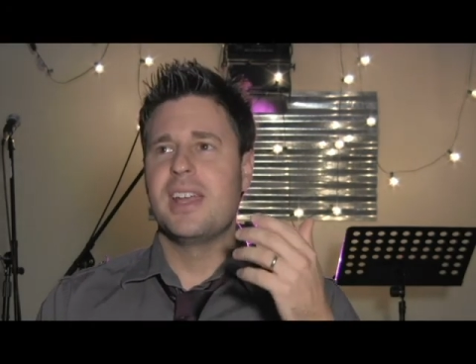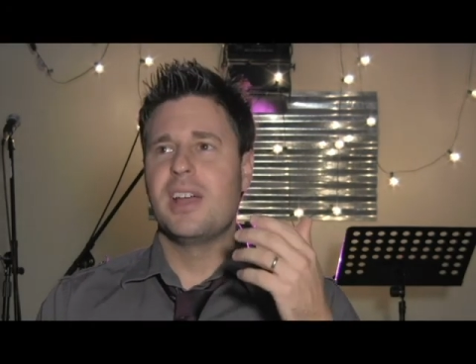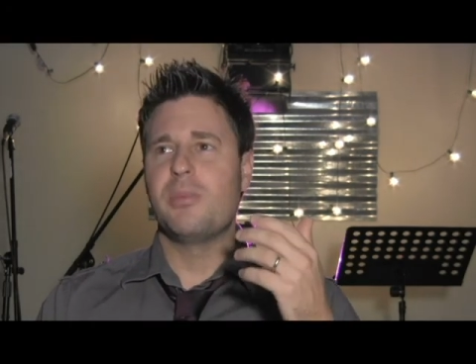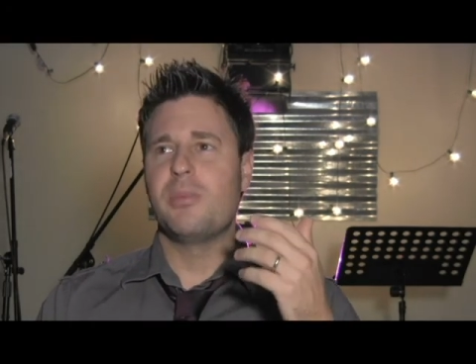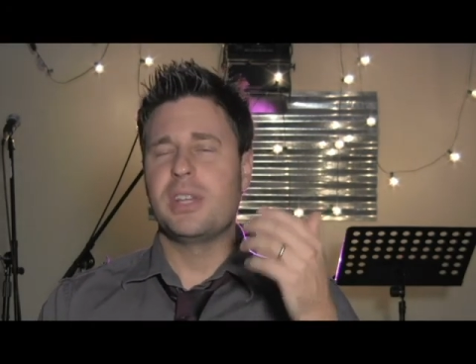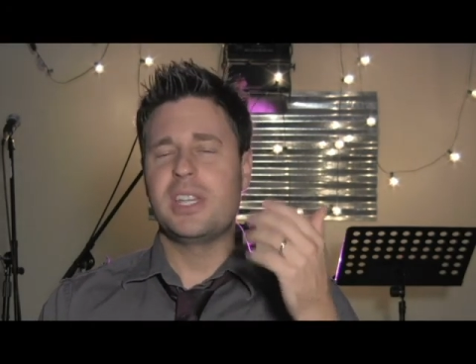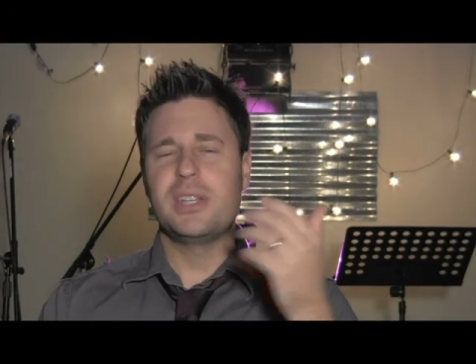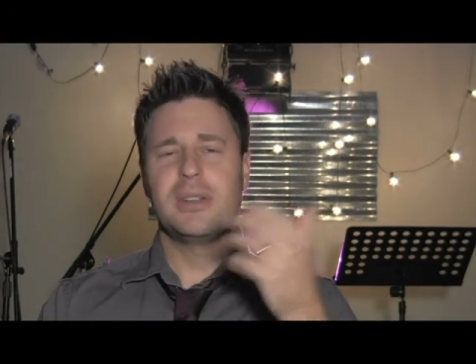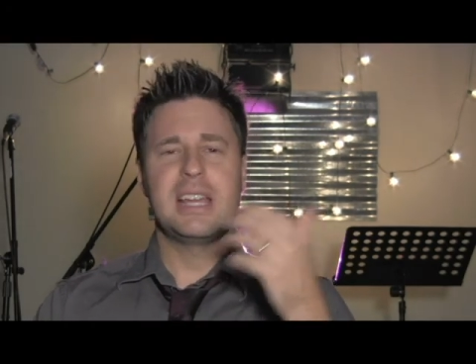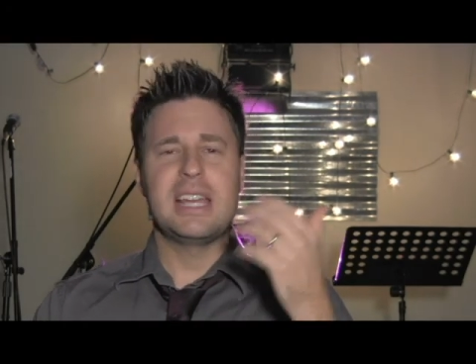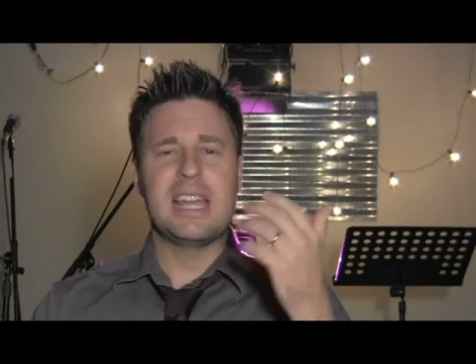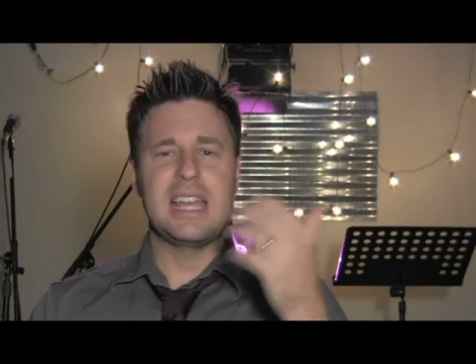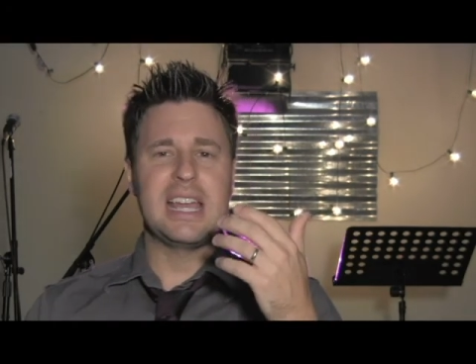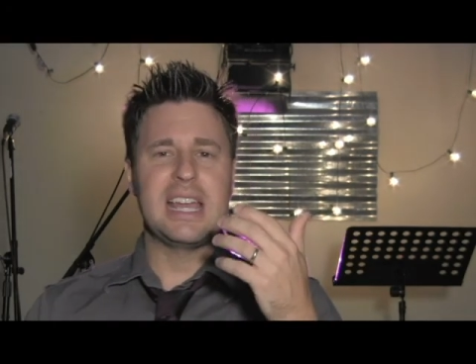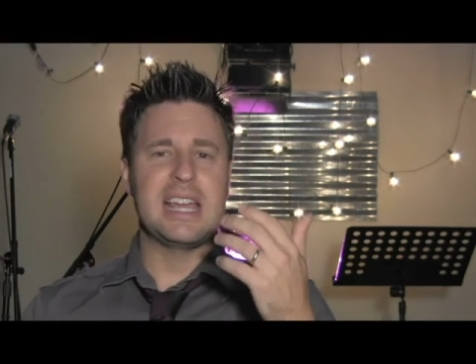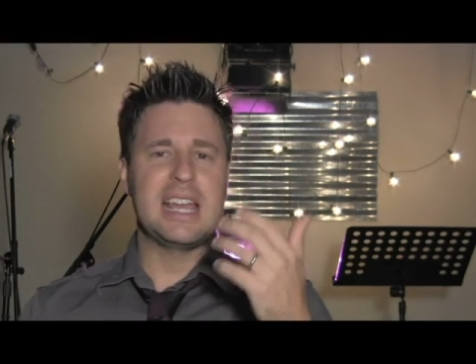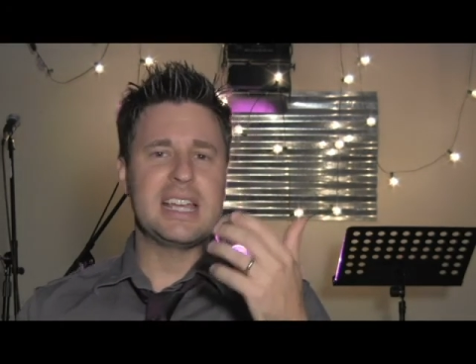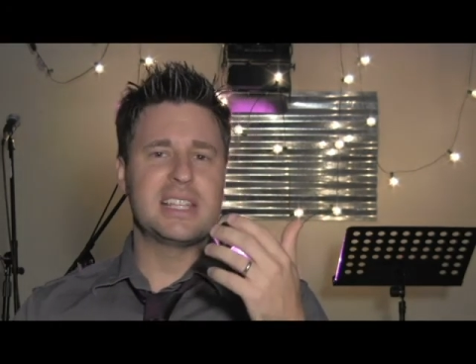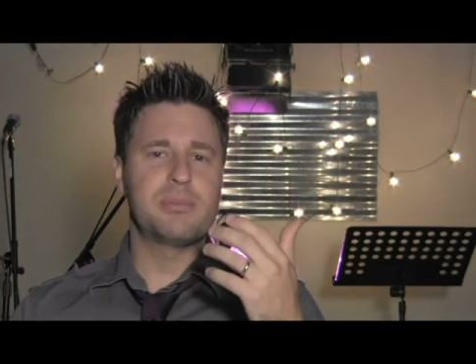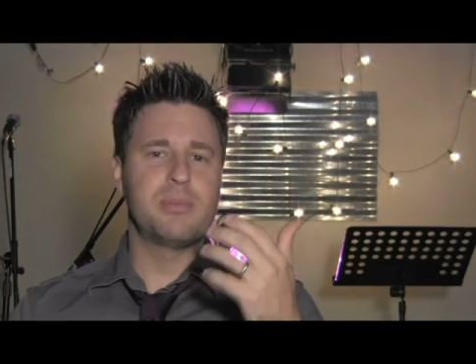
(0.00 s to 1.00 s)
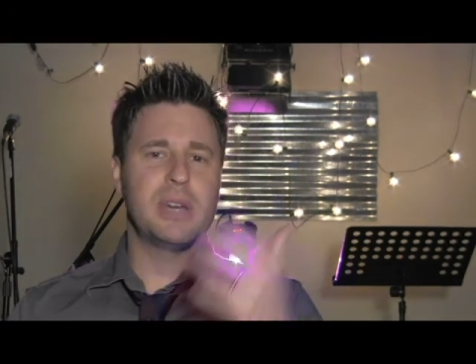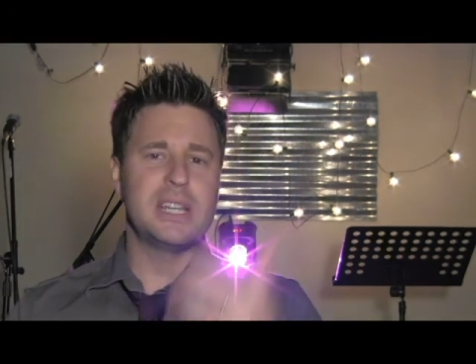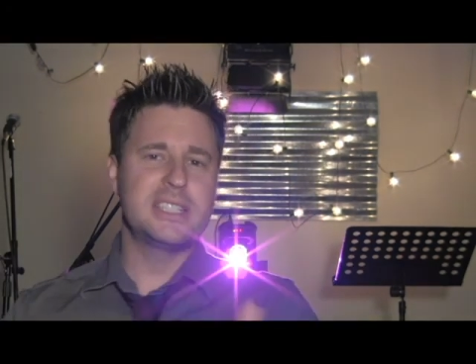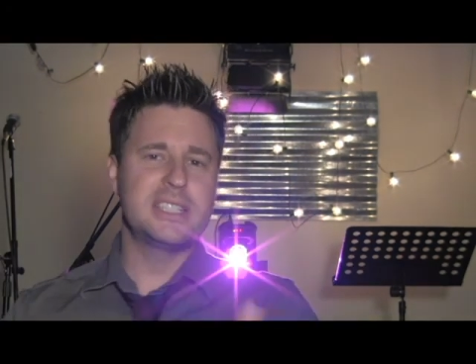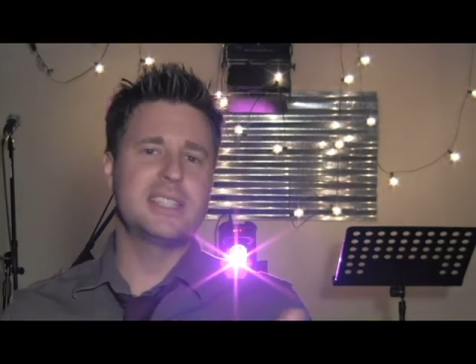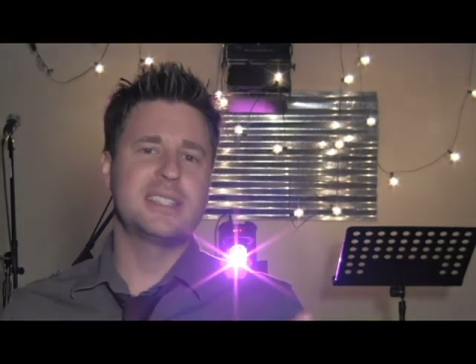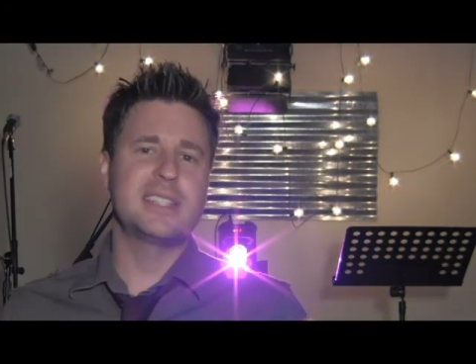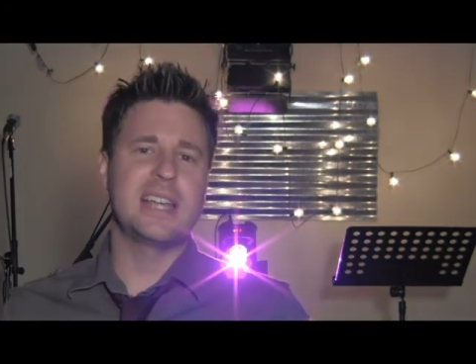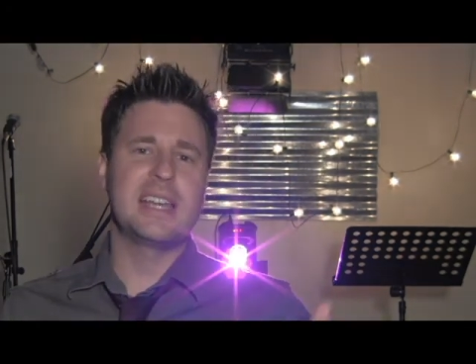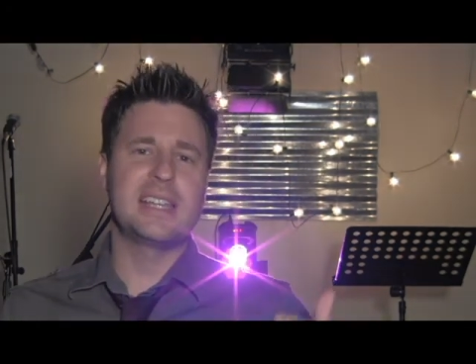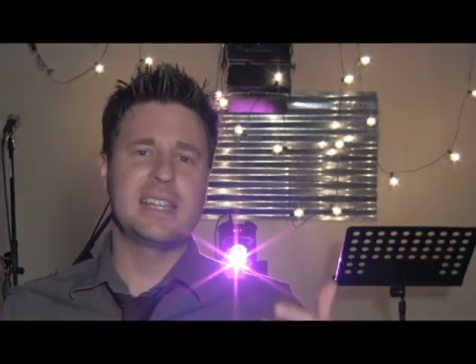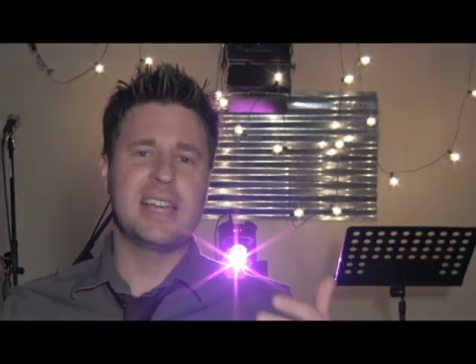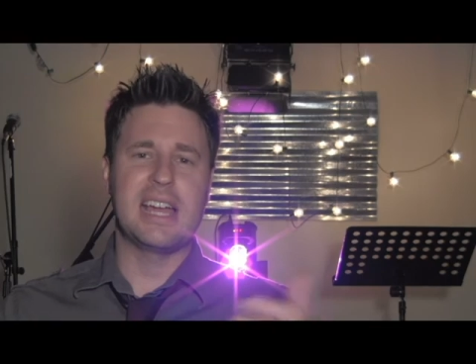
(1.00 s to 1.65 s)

But you know, as much as I,